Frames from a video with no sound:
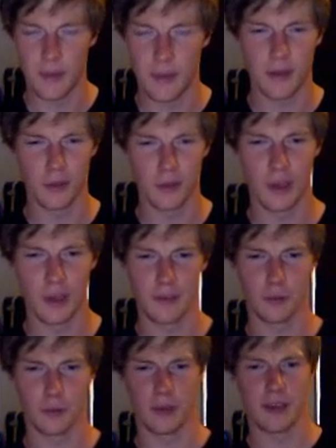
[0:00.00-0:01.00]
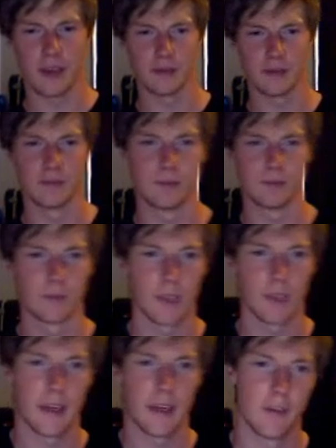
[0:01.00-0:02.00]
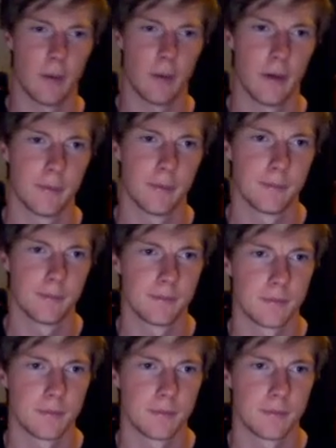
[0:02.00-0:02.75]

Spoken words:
yeah, be on the lookout for all that, and later everybody.